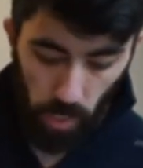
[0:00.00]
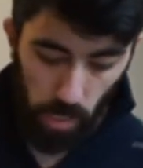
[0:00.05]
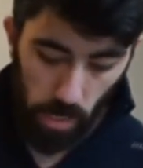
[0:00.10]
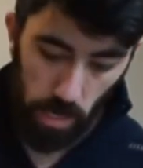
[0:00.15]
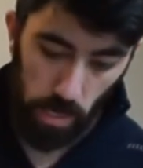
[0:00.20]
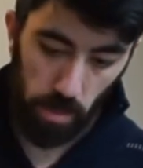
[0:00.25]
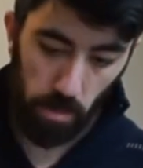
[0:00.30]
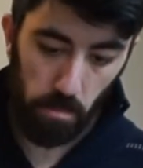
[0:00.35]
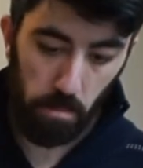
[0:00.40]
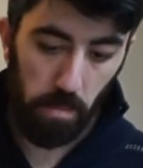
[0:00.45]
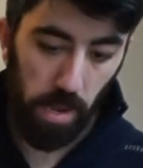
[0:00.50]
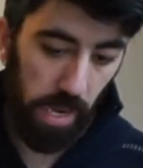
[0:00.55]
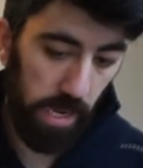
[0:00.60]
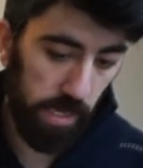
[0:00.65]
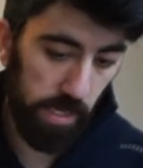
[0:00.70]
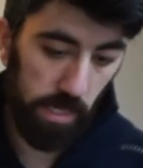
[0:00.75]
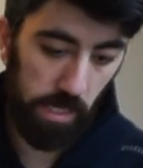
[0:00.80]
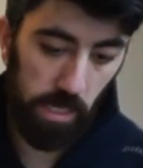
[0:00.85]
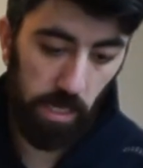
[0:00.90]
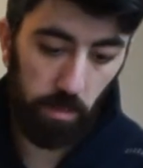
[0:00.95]
it
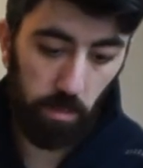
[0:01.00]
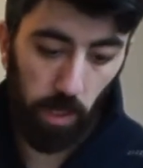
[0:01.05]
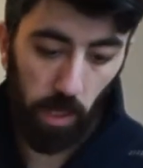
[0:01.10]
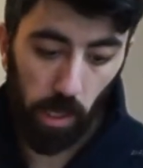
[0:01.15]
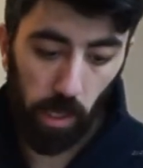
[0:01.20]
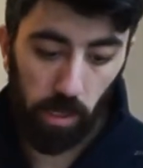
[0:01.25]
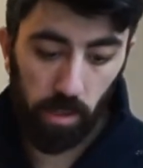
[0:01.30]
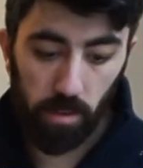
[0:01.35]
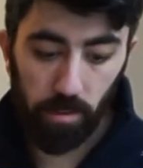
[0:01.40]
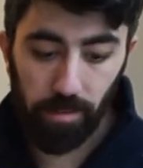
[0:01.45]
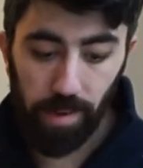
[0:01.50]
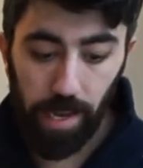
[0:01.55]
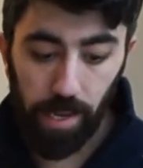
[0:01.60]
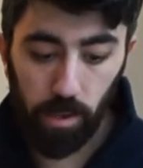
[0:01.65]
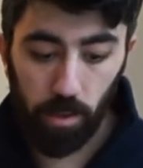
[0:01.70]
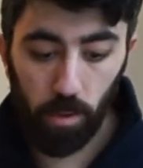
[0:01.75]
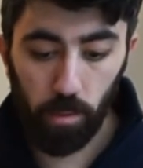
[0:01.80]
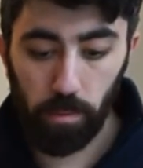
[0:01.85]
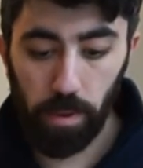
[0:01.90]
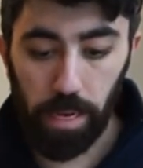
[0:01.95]
may seem like the
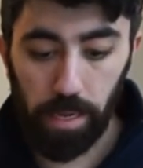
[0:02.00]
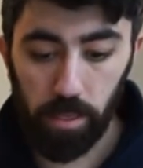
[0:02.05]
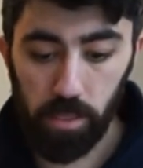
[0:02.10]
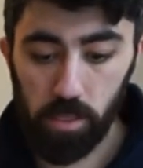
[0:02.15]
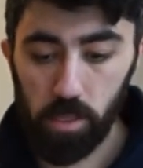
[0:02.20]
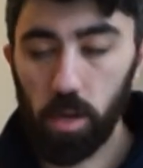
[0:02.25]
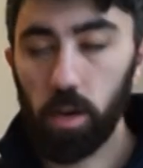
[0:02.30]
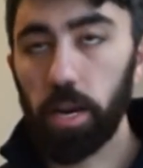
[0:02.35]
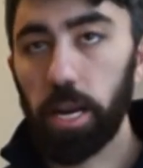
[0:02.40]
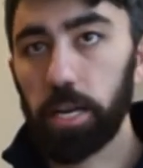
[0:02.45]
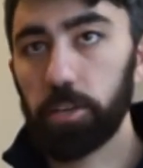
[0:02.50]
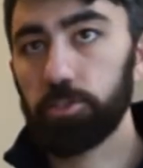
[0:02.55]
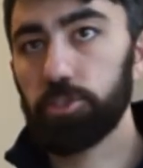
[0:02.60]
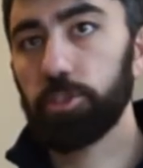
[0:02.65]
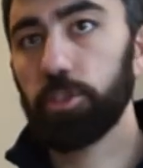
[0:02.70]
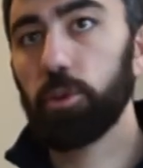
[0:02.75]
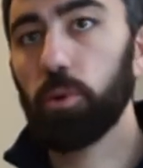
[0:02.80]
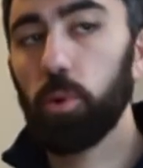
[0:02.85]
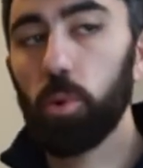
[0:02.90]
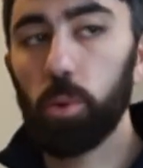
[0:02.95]
vacuum bag is not
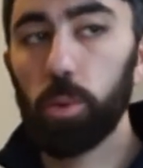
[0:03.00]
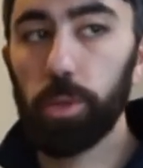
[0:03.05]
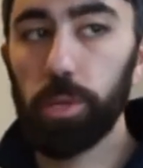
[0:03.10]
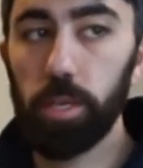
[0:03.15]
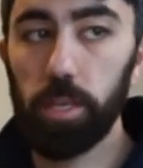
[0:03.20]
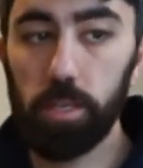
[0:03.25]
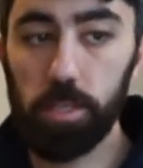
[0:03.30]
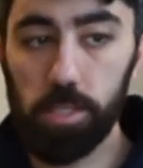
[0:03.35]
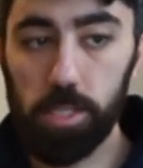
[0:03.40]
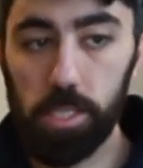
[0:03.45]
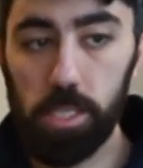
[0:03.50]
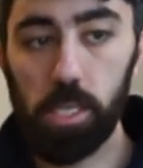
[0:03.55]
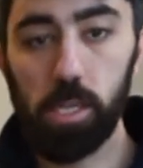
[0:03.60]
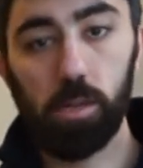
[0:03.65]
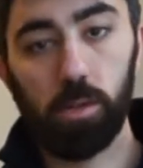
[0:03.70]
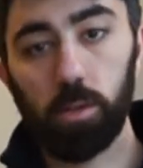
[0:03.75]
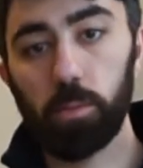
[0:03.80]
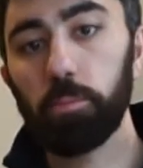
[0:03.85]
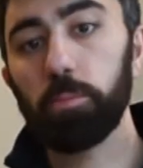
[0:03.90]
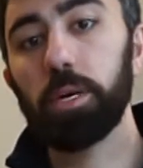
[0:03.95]
actually holding the
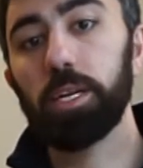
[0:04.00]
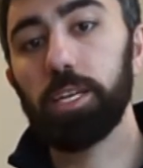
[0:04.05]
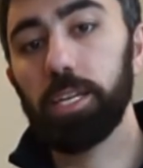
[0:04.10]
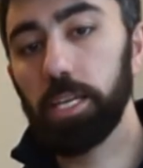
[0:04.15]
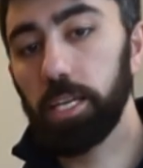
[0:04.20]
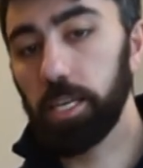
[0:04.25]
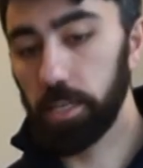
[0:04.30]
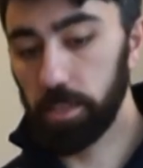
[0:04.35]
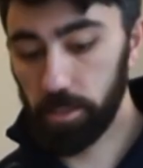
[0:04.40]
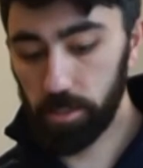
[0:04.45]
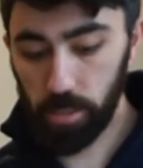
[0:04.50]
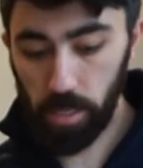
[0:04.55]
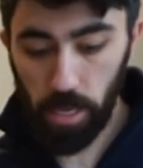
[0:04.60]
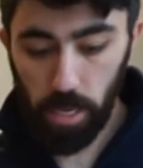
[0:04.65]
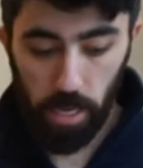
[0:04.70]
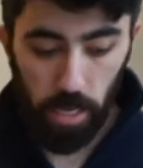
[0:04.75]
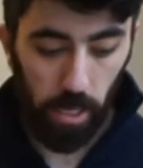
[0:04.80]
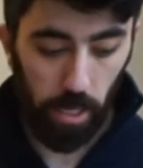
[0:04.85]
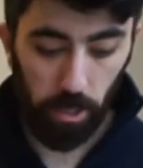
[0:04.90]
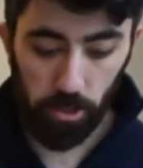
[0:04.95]
seal, but it
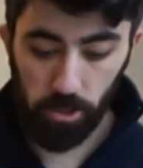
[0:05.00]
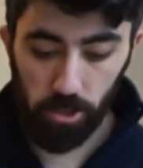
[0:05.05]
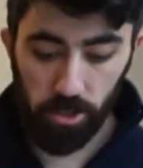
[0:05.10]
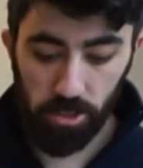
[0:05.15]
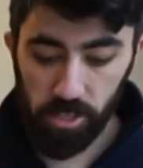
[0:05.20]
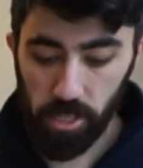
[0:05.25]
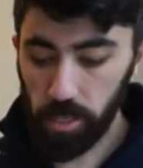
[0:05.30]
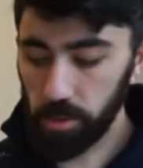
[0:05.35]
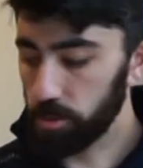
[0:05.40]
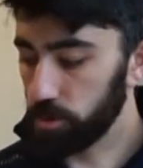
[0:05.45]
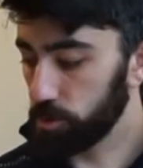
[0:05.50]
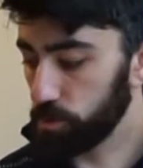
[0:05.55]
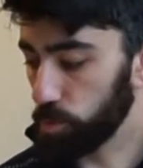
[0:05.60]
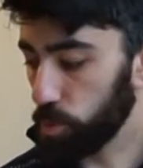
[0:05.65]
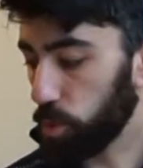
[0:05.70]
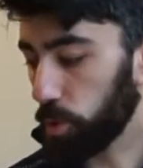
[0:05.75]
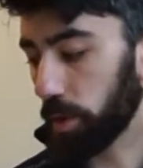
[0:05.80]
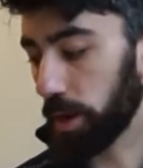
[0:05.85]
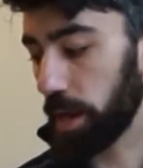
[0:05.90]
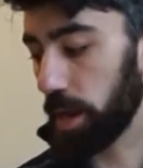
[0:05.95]
is. It's just that
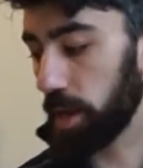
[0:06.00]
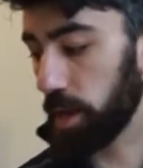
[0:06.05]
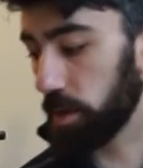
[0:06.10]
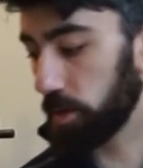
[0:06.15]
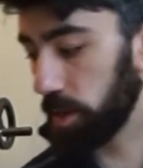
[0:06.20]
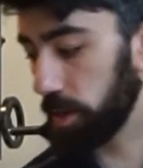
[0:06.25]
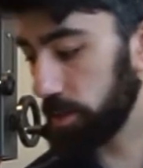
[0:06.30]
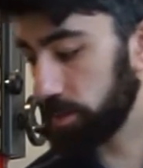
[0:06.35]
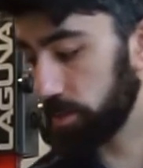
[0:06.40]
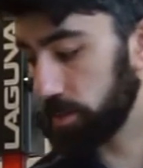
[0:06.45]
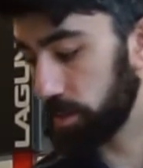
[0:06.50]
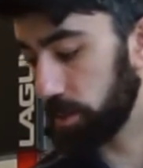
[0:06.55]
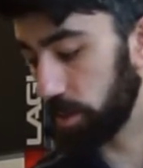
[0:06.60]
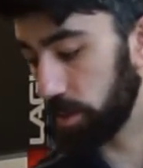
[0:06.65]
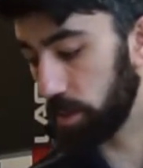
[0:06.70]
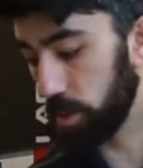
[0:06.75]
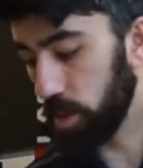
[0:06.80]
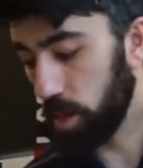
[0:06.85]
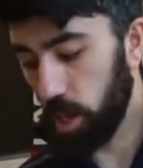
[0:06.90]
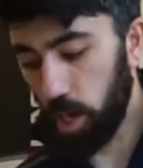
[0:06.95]
there's more air into
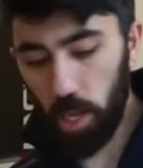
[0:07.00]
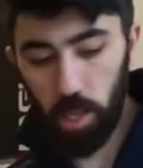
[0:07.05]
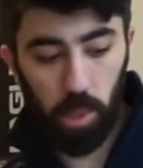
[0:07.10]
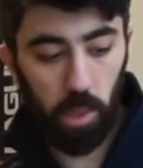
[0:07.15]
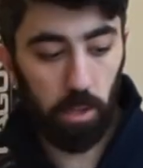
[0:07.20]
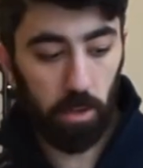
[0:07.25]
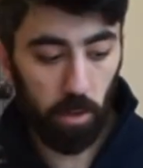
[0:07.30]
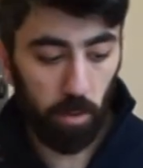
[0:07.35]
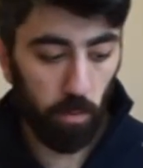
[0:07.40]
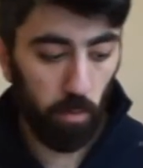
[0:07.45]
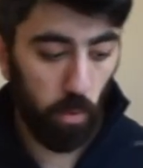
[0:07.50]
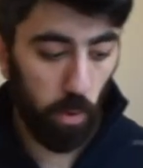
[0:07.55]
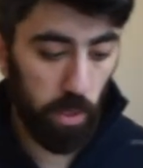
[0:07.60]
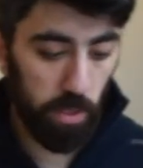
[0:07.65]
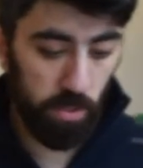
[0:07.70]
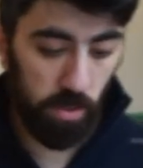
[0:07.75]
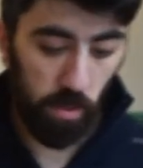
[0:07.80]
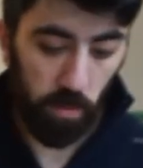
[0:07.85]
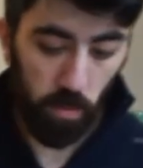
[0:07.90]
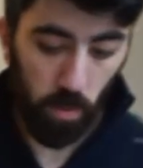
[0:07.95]
the little
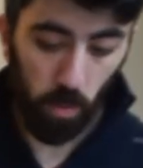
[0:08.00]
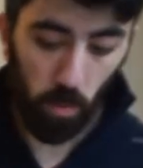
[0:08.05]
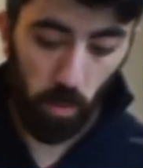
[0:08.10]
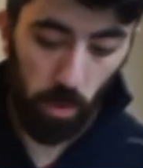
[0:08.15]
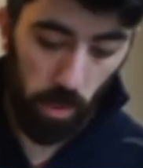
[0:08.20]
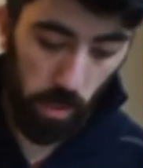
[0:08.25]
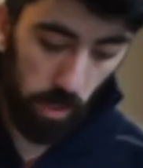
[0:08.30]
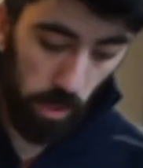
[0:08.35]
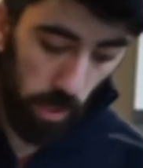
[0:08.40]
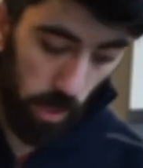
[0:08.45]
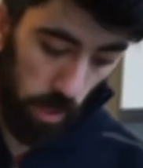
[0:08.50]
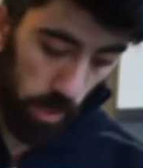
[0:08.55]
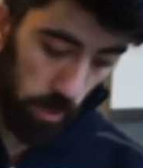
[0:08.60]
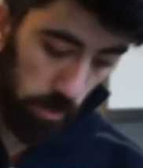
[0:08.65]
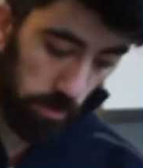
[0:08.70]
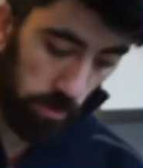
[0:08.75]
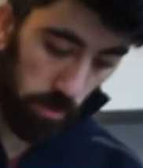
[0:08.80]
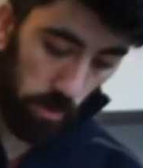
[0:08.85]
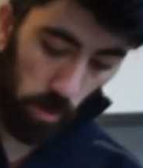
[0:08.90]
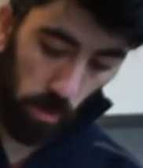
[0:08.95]
voids of the wood.
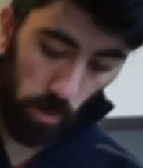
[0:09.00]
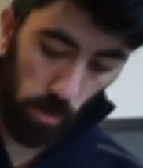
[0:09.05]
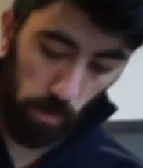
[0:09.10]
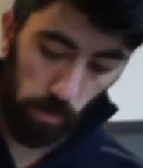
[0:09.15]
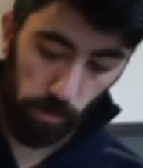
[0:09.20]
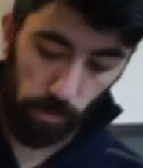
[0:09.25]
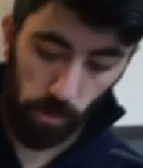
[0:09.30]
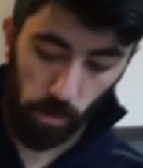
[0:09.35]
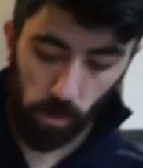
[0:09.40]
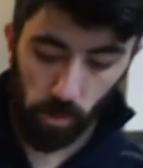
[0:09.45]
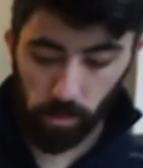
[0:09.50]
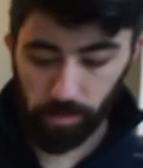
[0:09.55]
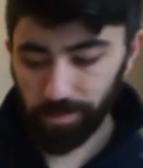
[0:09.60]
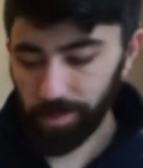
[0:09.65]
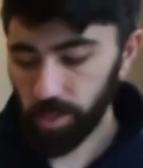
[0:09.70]
So for,